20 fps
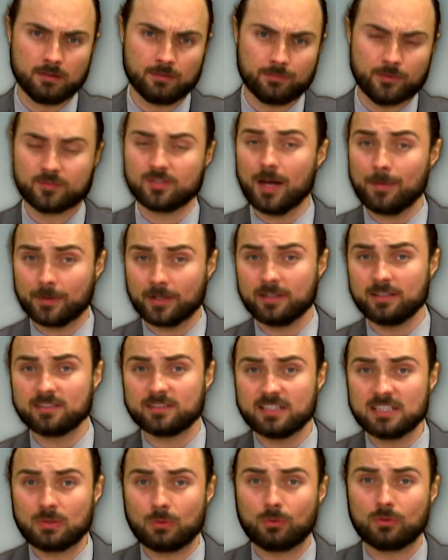The Top Gun
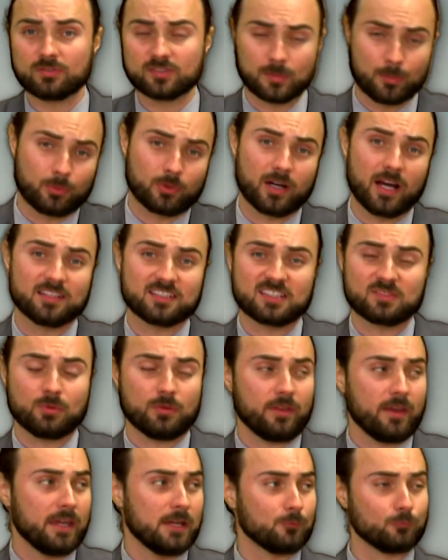sequel surprises
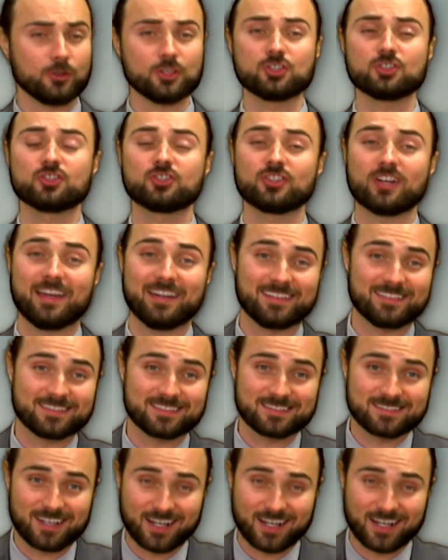with a rich and